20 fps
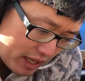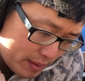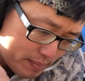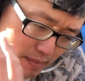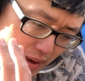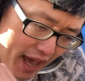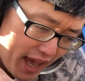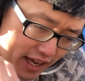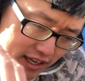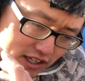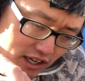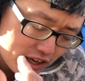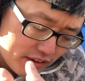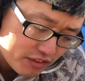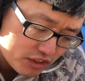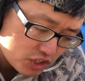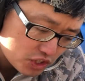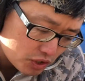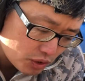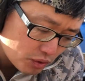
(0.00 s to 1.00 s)
of impact
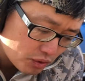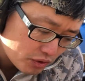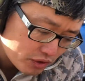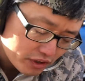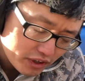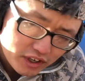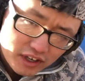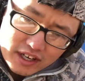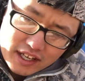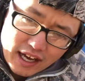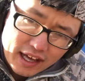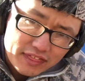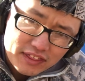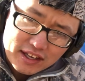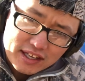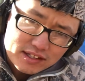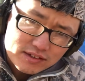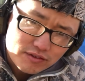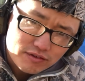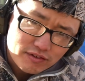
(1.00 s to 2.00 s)
on the shoulder, I
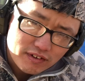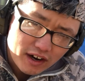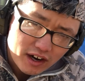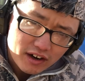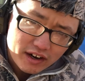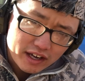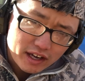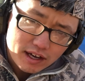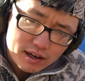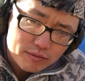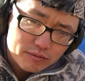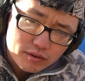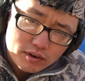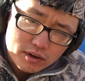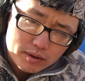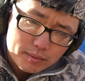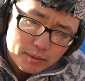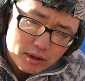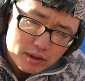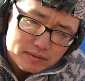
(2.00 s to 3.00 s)
think it's very
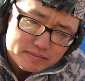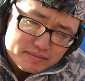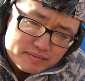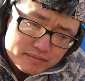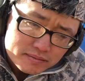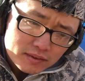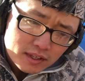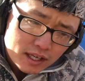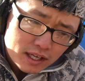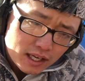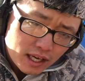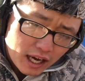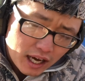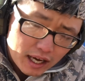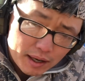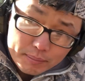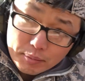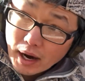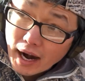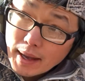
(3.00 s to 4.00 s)
comfortable.
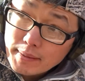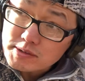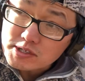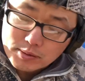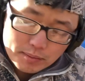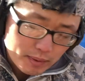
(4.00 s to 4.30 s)
Perhaps